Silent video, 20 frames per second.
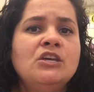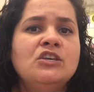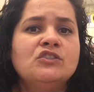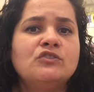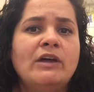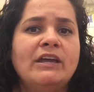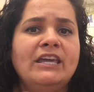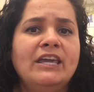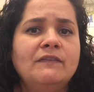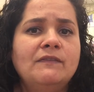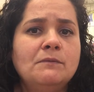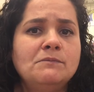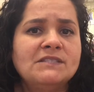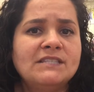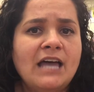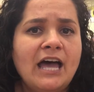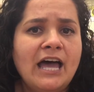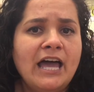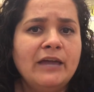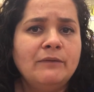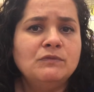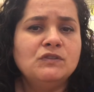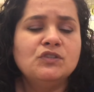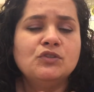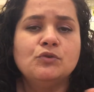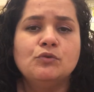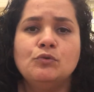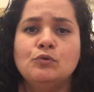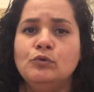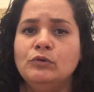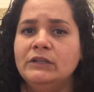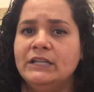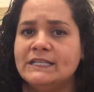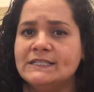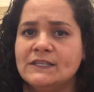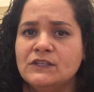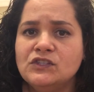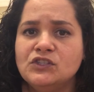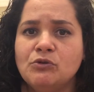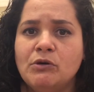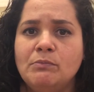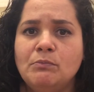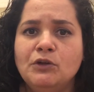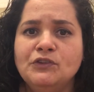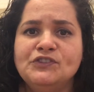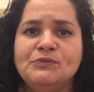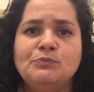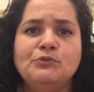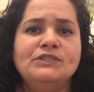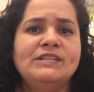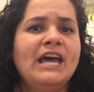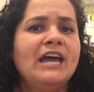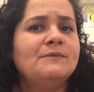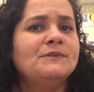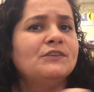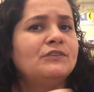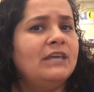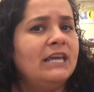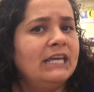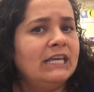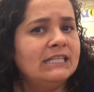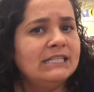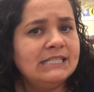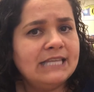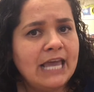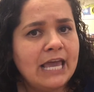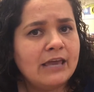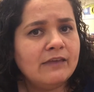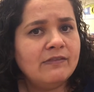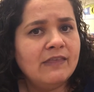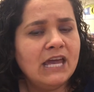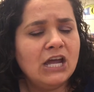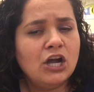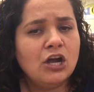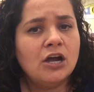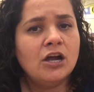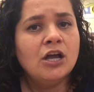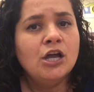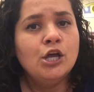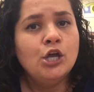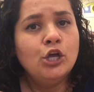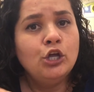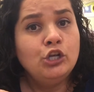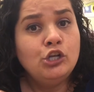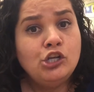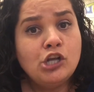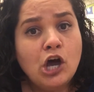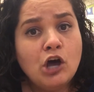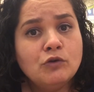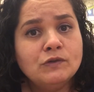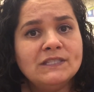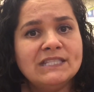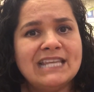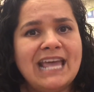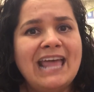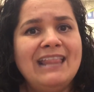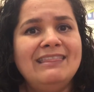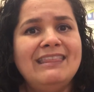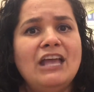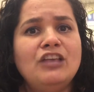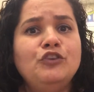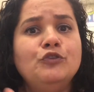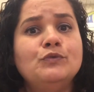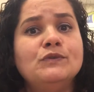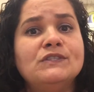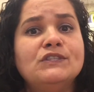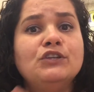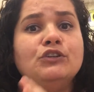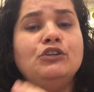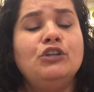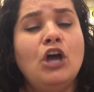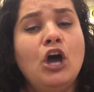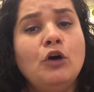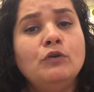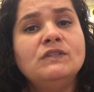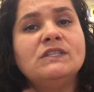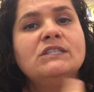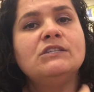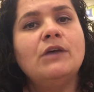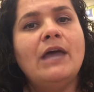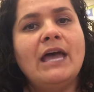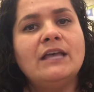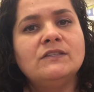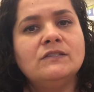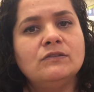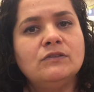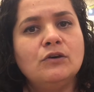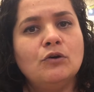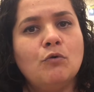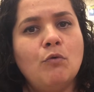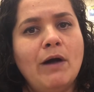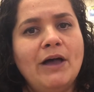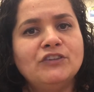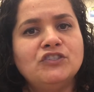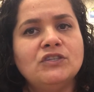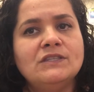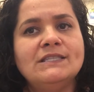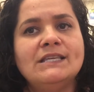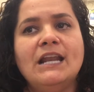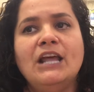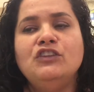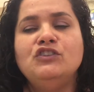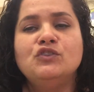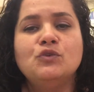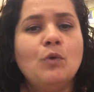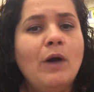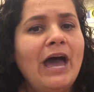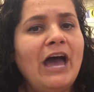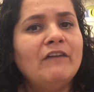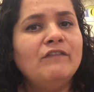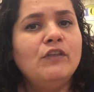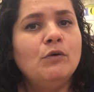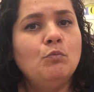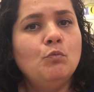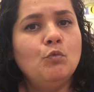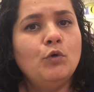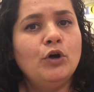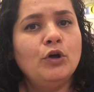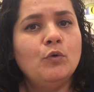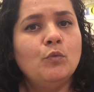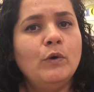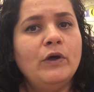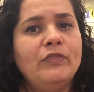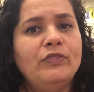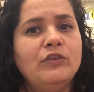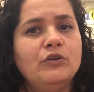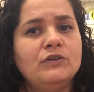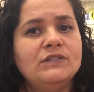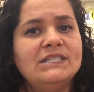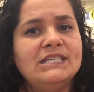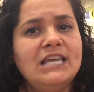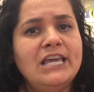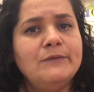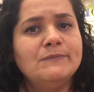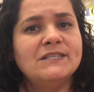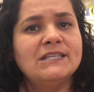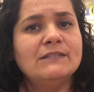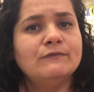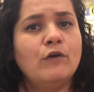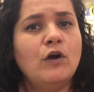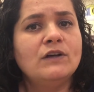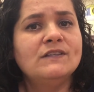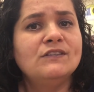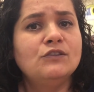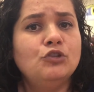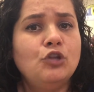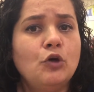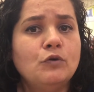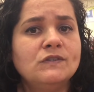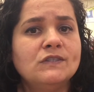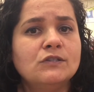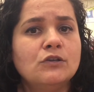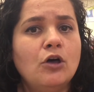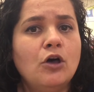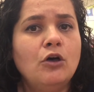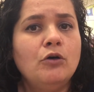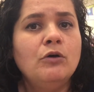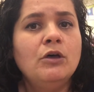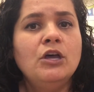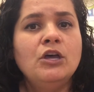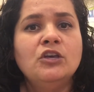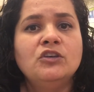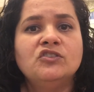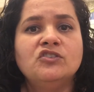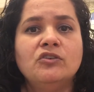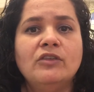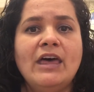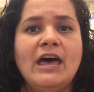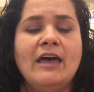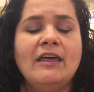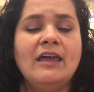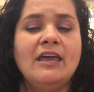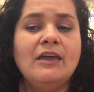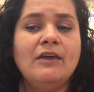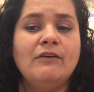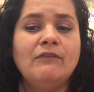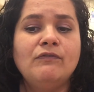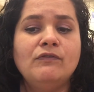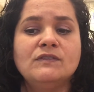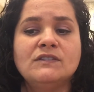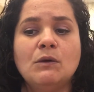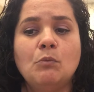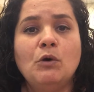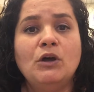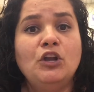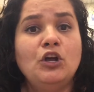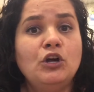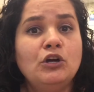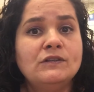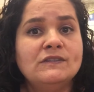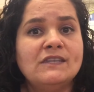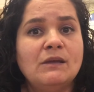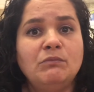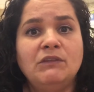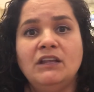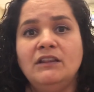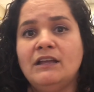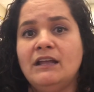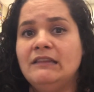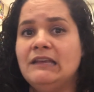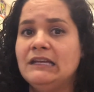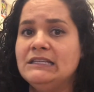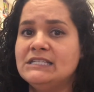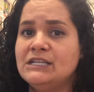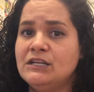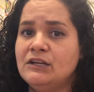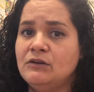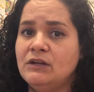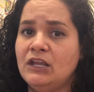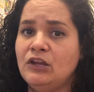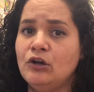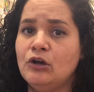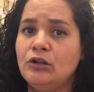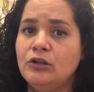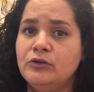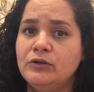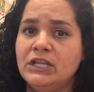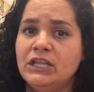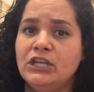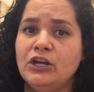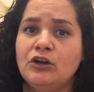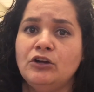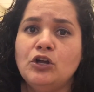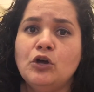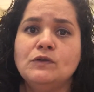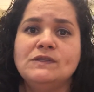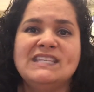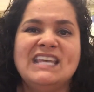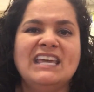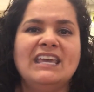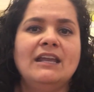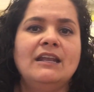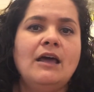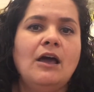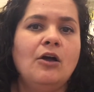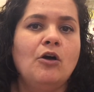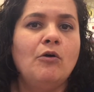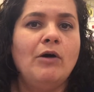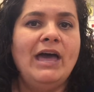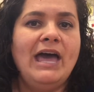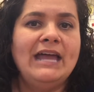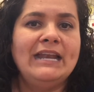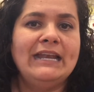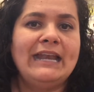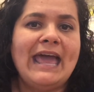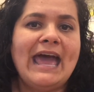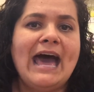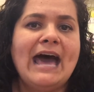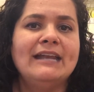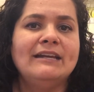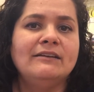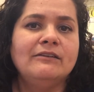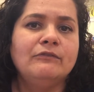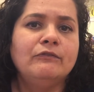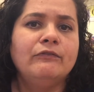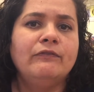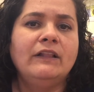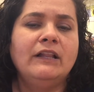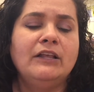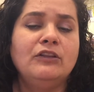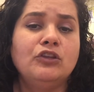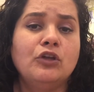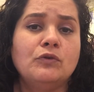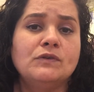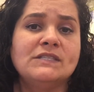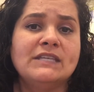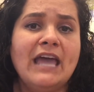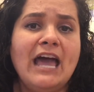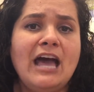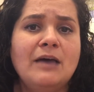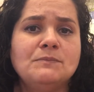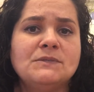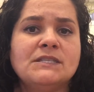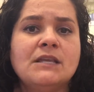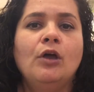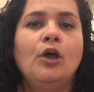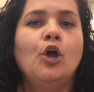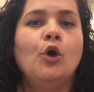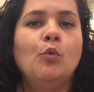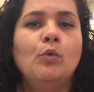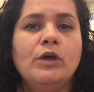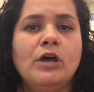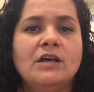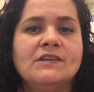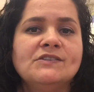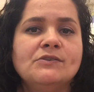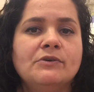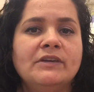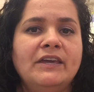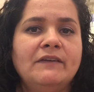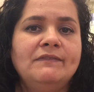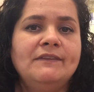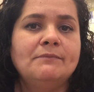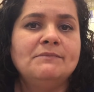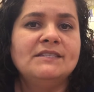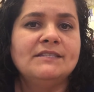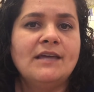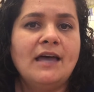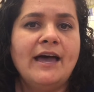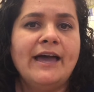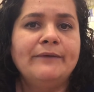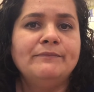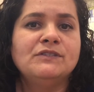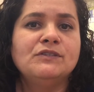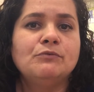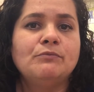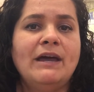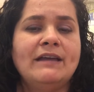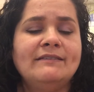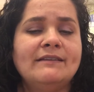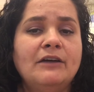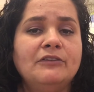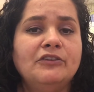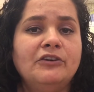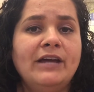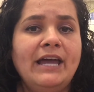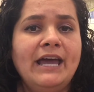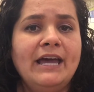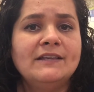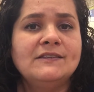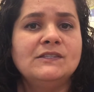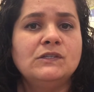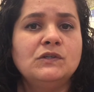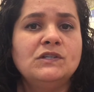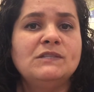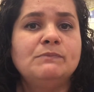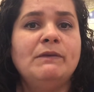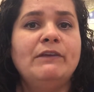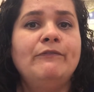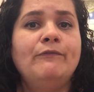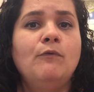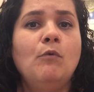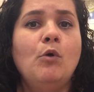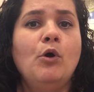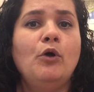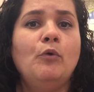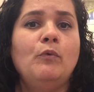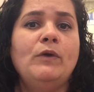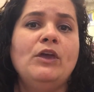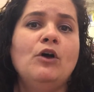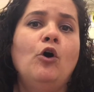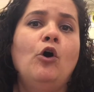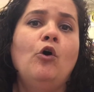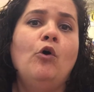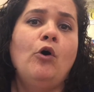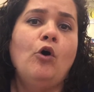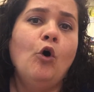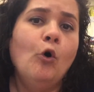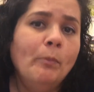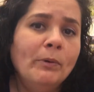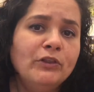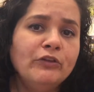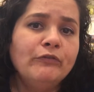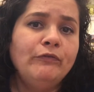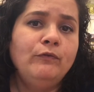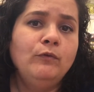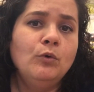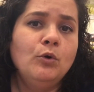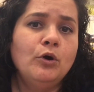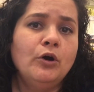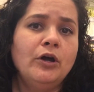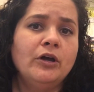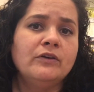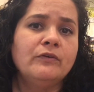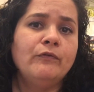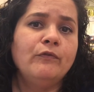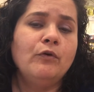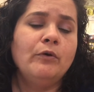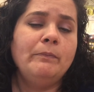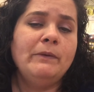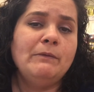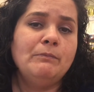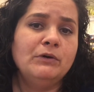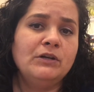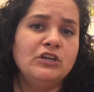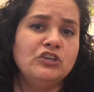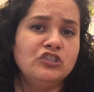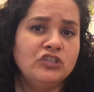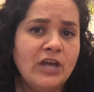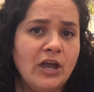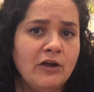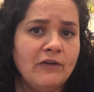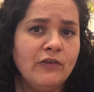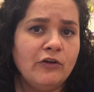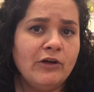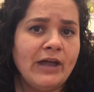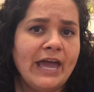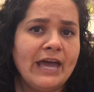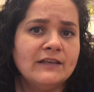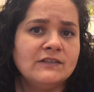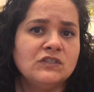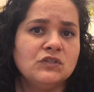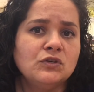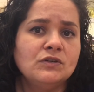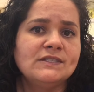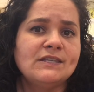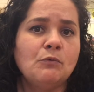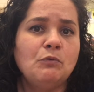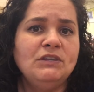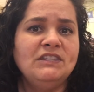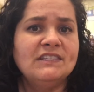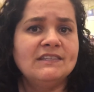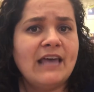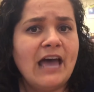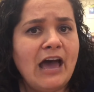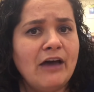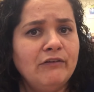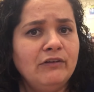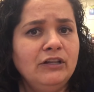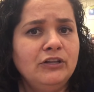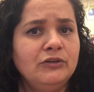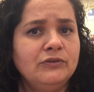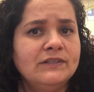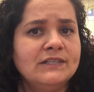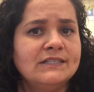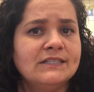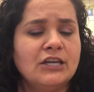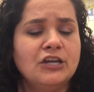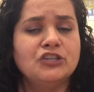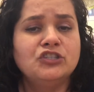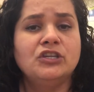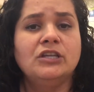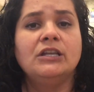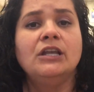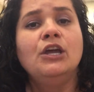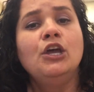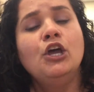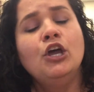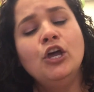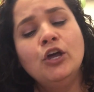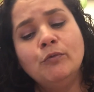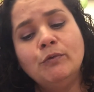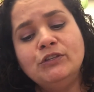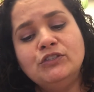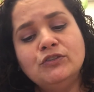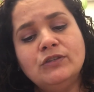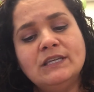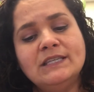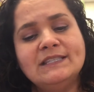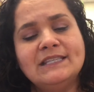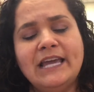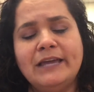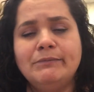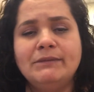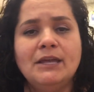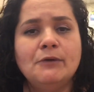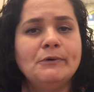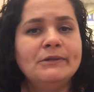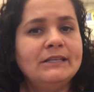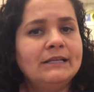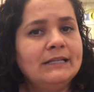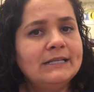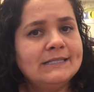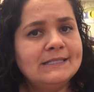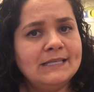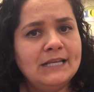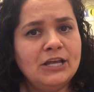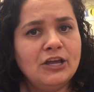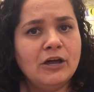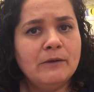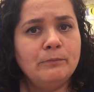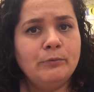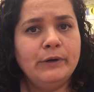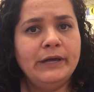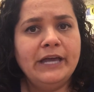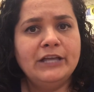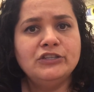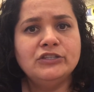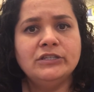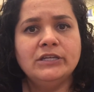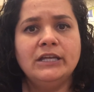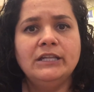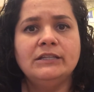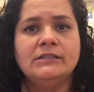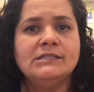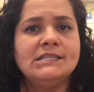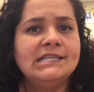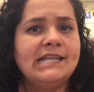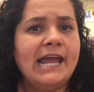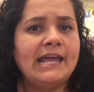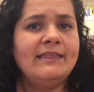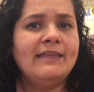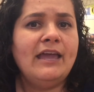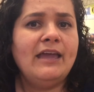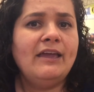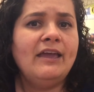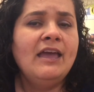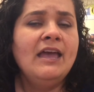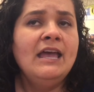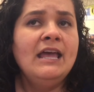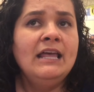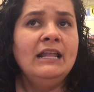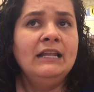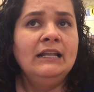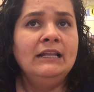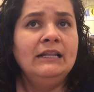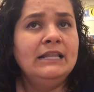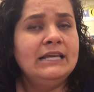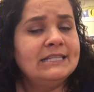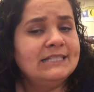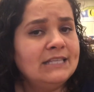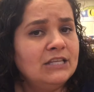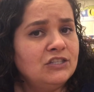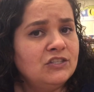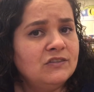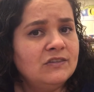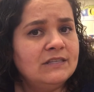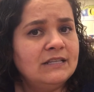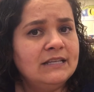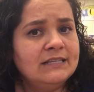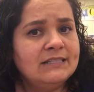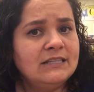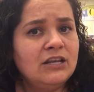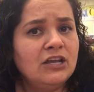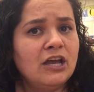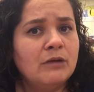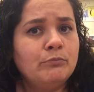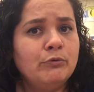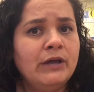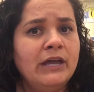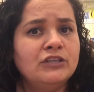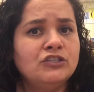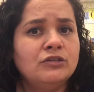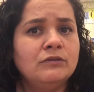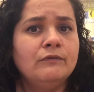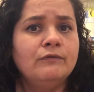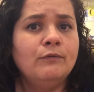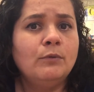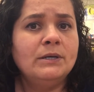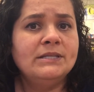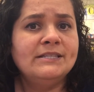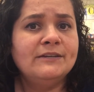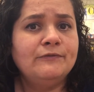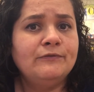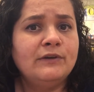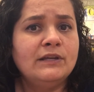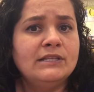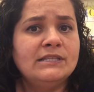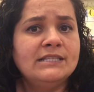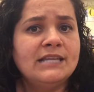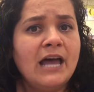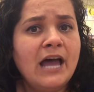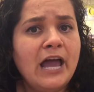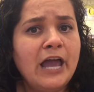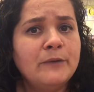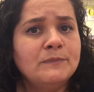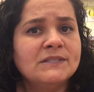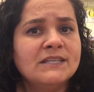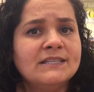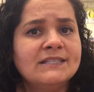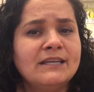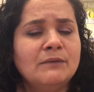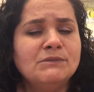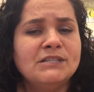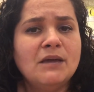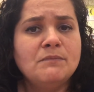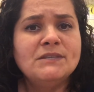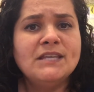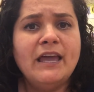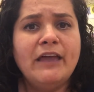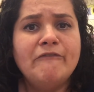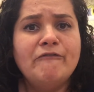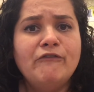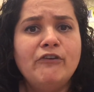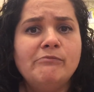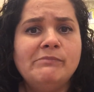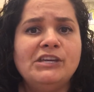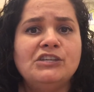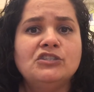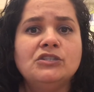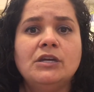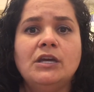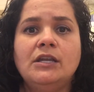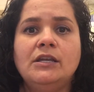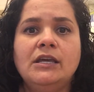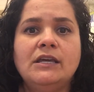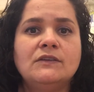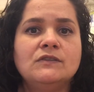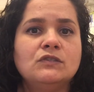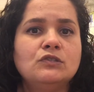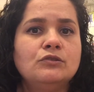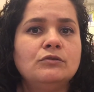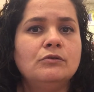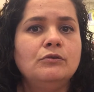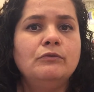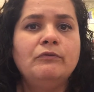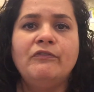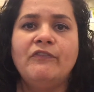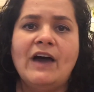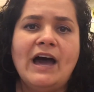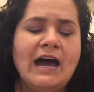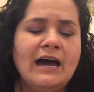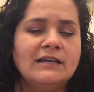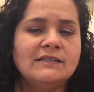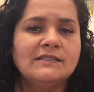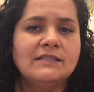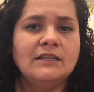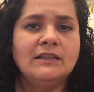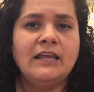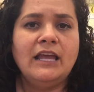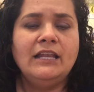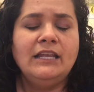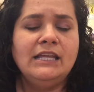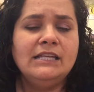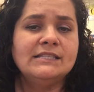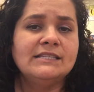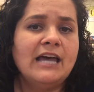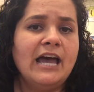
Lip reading: So I give them time to listen to it multiple times so they can take their notes and then use the notes to answer the questions. And I do have them work with their teams as far as the notes go, so that if someone heard something that they didn't include in their notes, they can go ahead and add it and fill in those gaps. We also give them time to write down their answers before we open the floor for people to share their answers, and we just have a little discussion. We do the same thing with the listening comprehension. Today they listen to the listening comprehension 4 different times, because sometimes the information is too fast and they need